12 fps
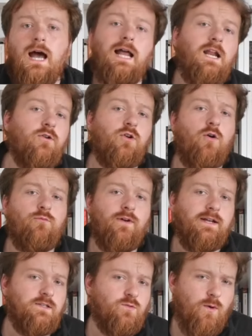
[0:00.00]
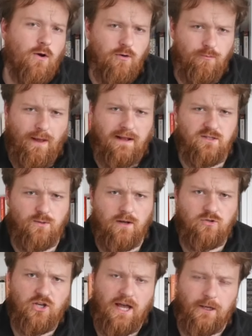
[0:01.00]
Hello comrades, welcome back to
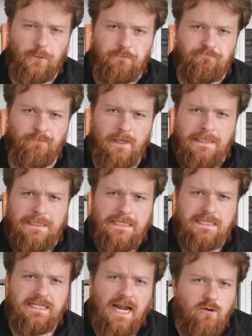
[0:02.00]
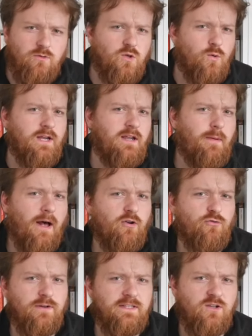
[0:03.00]
our channel. Today we're talking about a
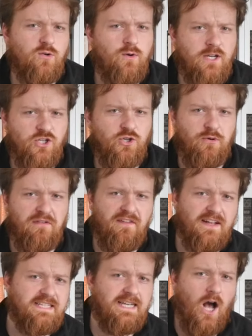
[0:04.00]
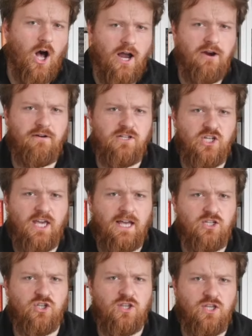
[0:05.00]
critical issue affecting higher
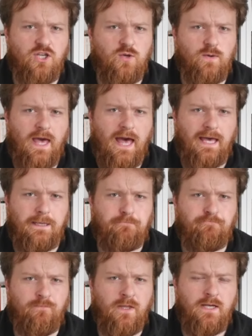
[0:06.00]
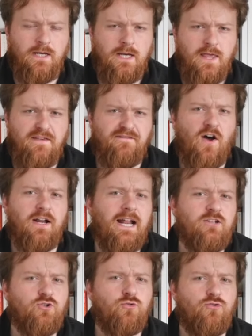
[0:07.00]
education in the UK, the
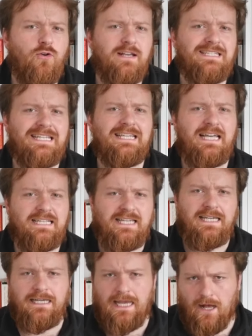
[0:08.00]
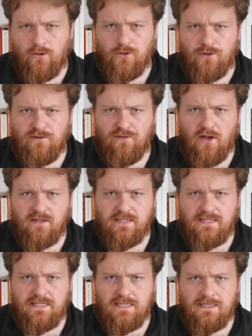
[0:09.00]
financial crisis hitting our
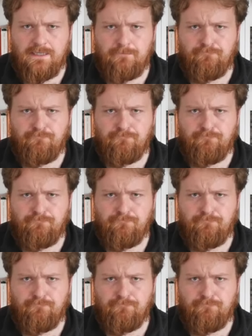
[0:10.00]
universities.